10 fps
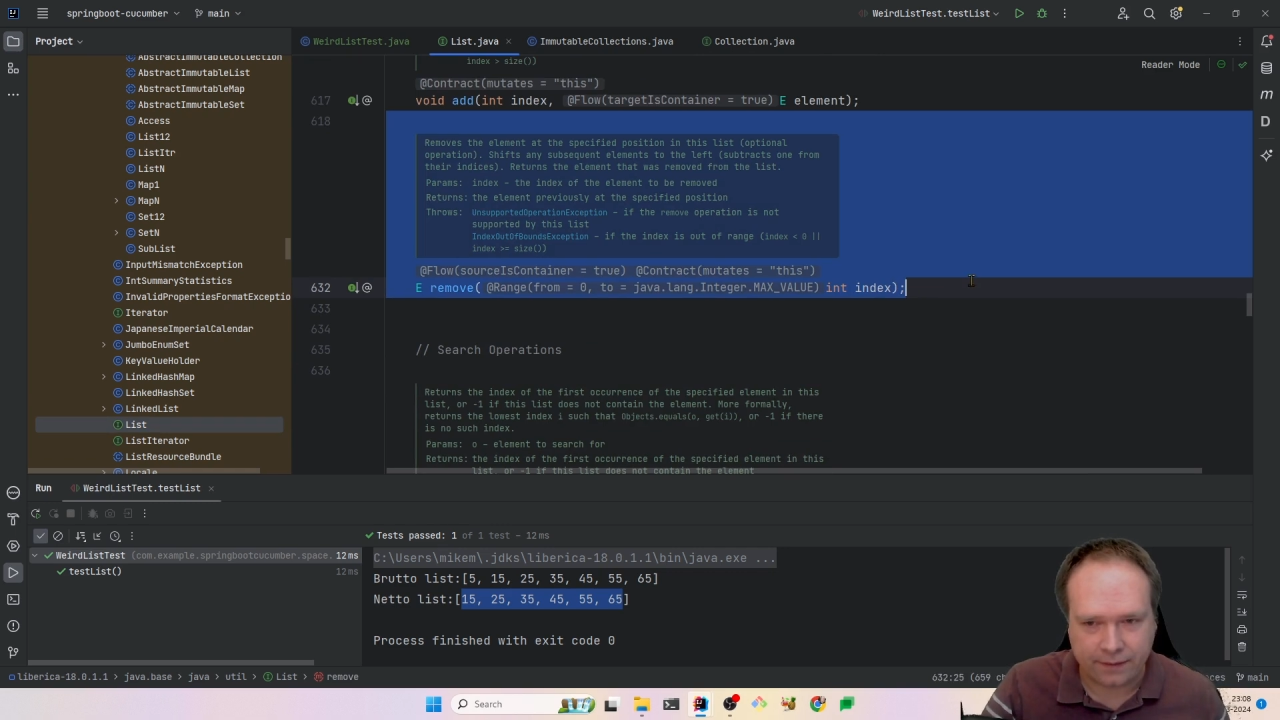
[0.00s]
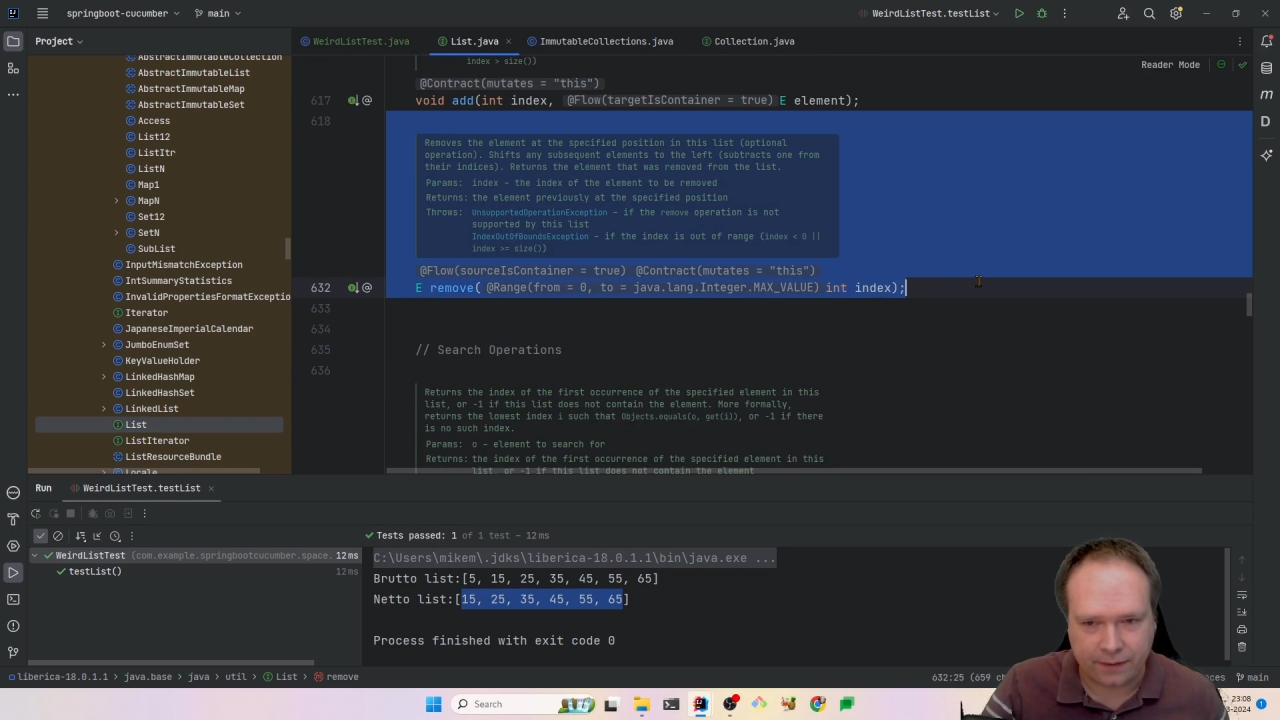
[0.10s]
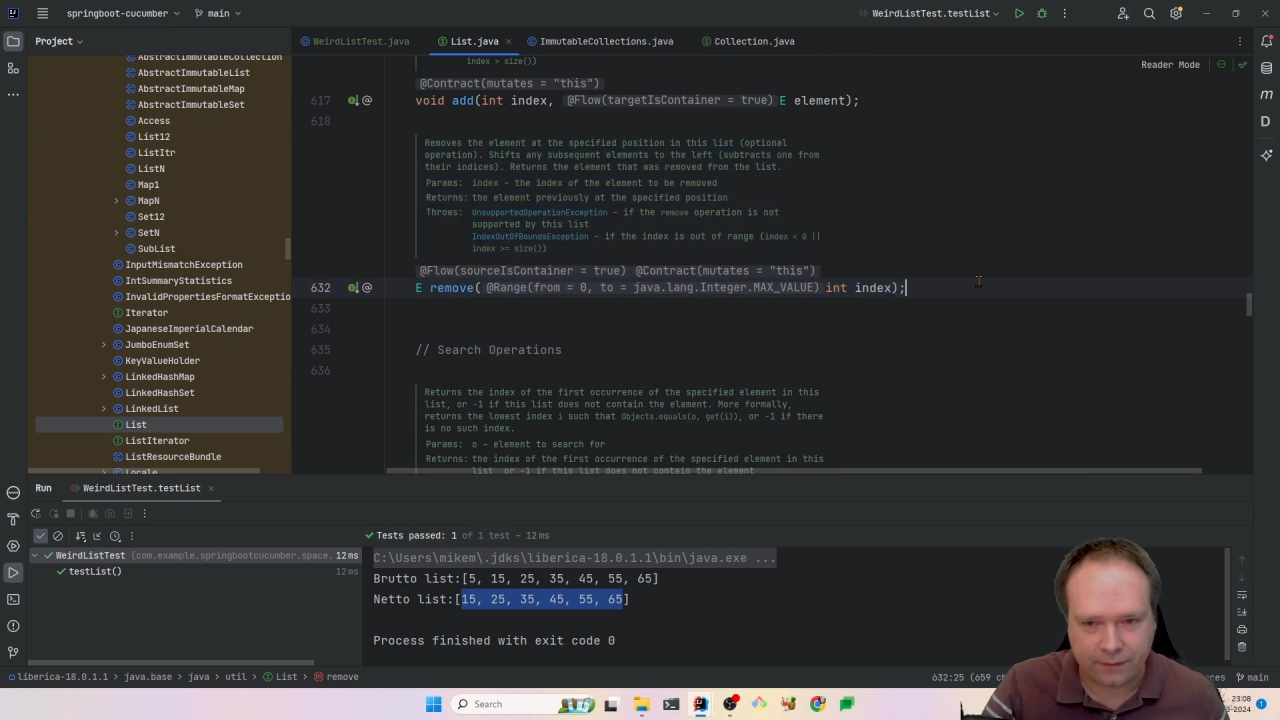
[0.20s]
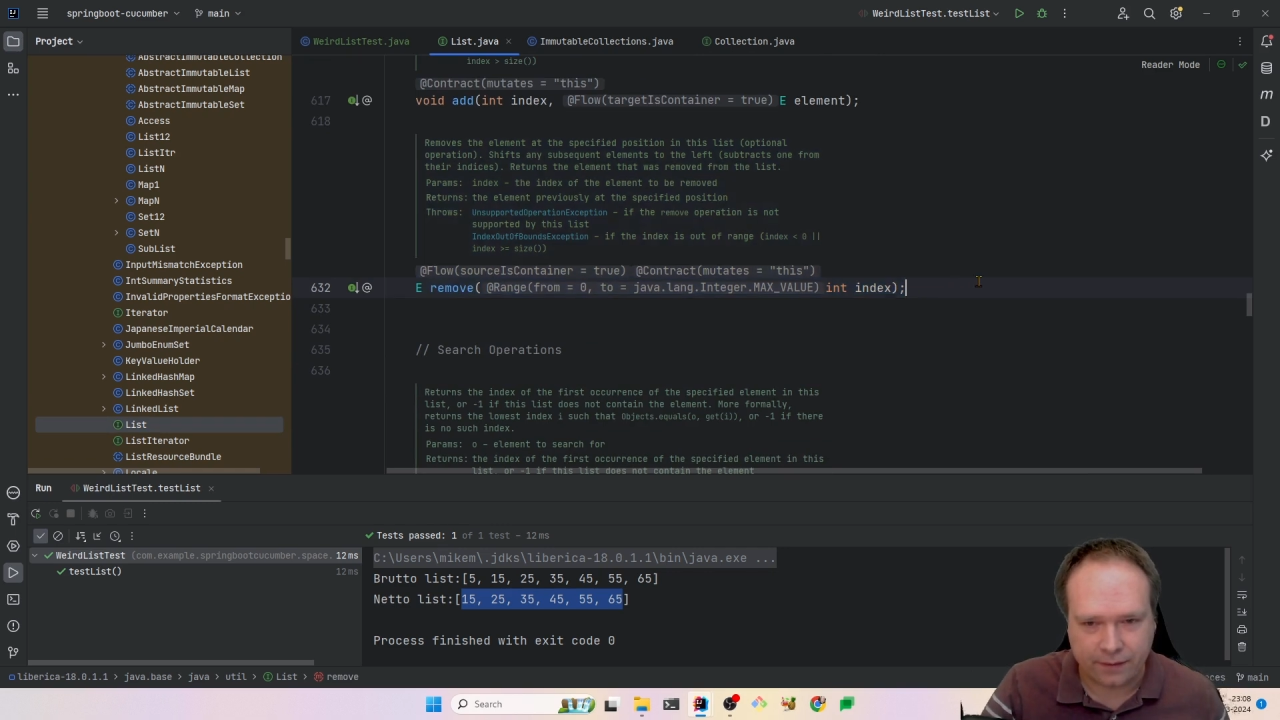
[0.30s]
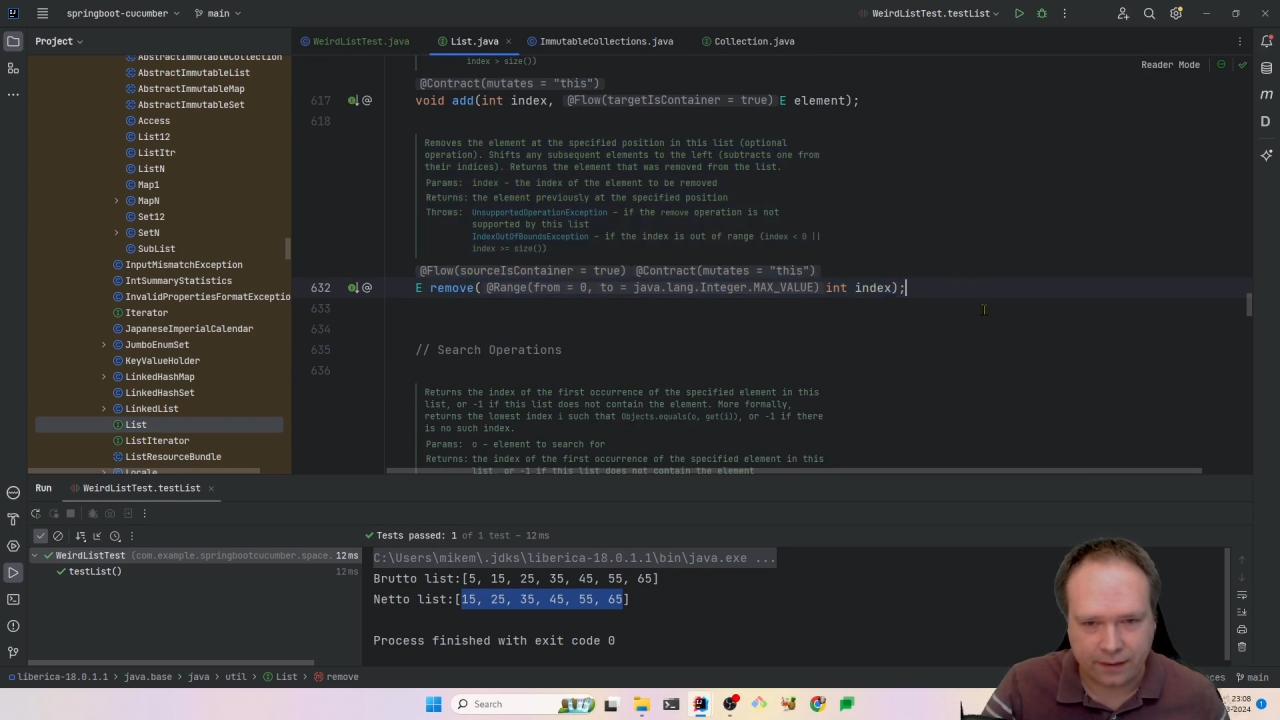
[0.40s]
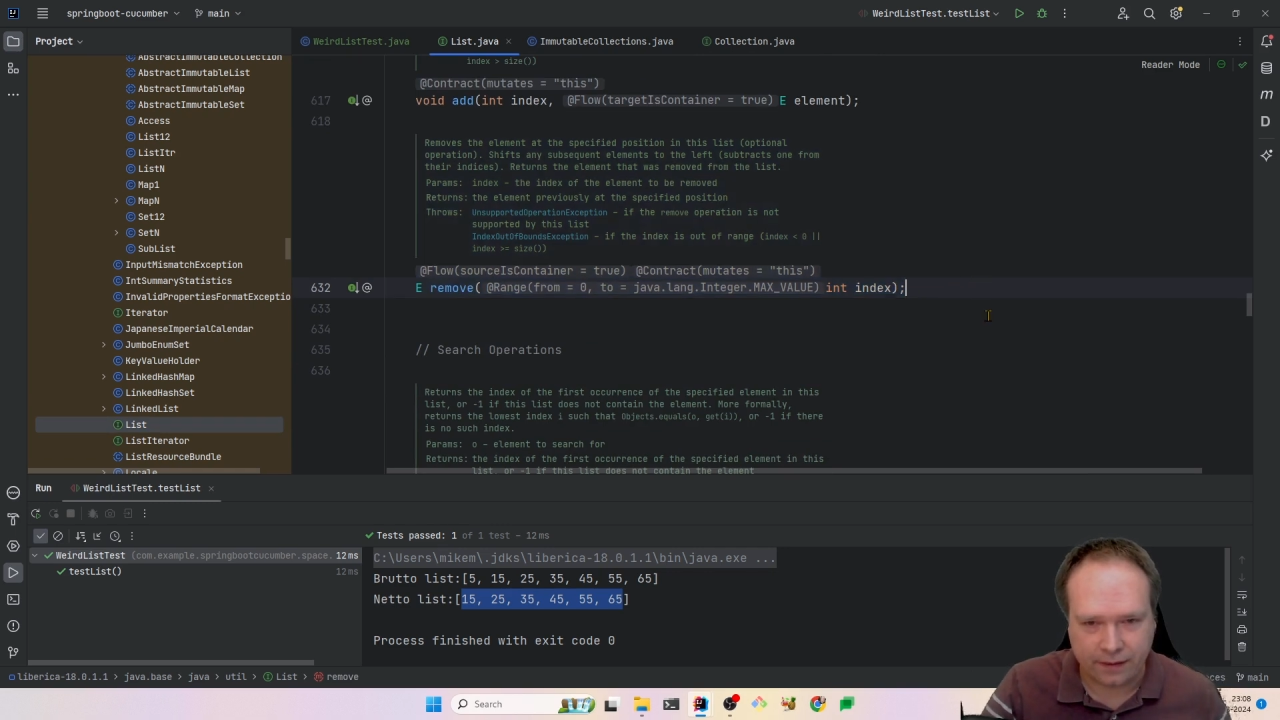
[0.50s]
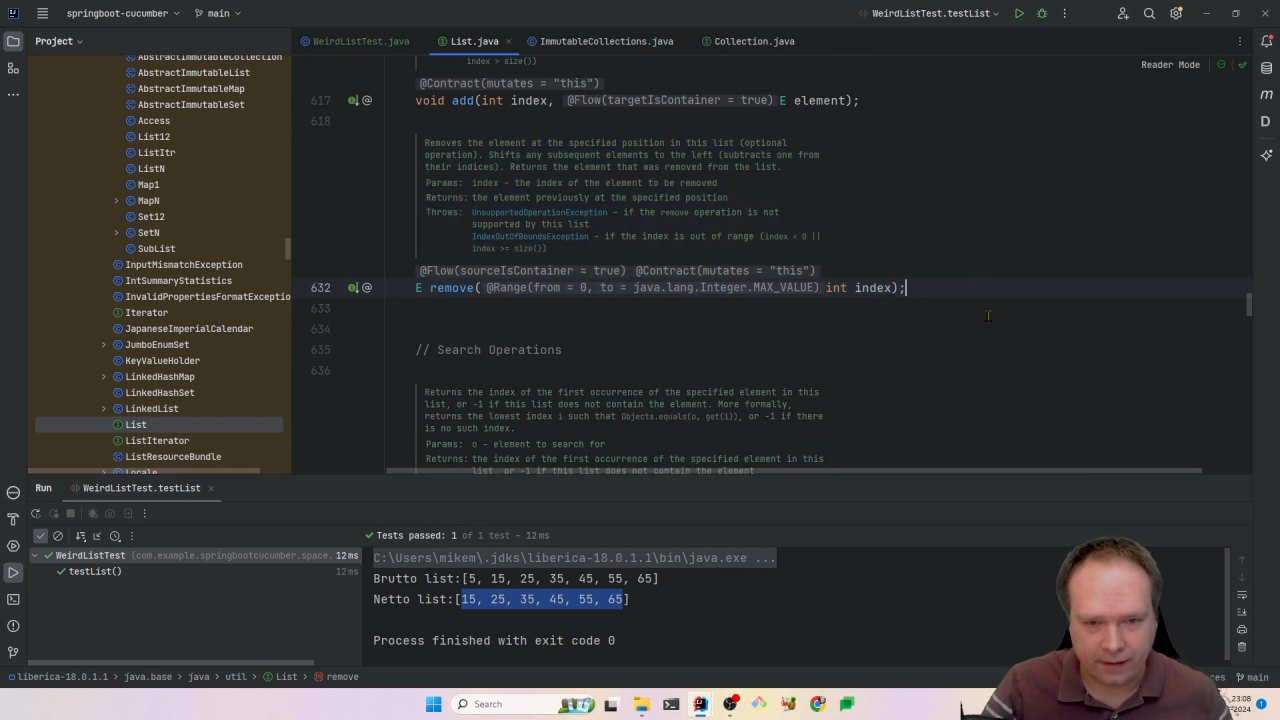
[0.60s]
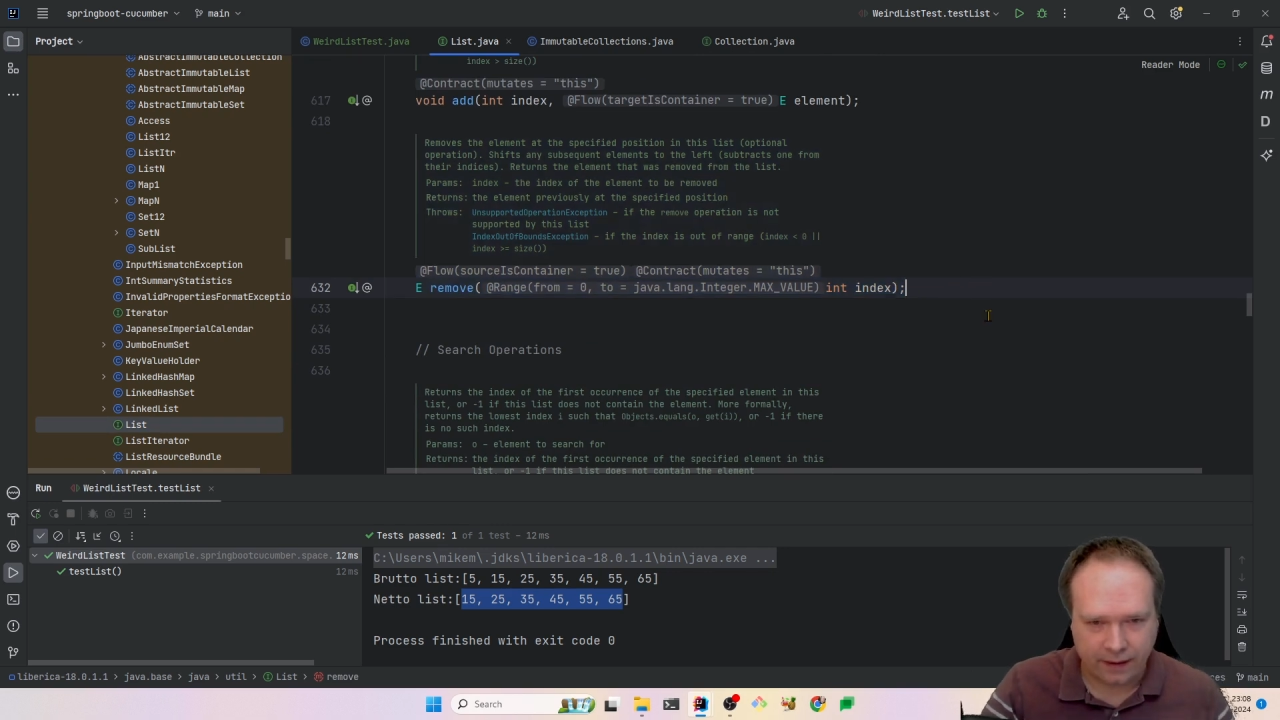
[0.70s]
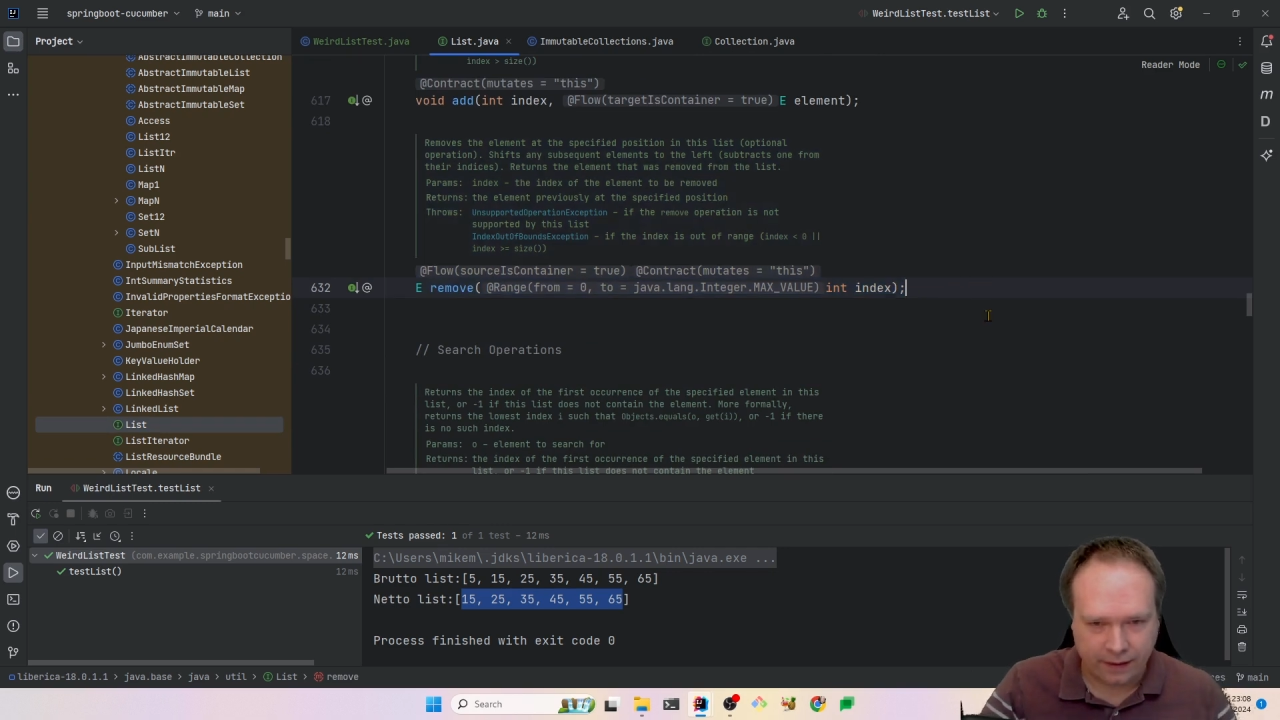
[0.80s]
doc for the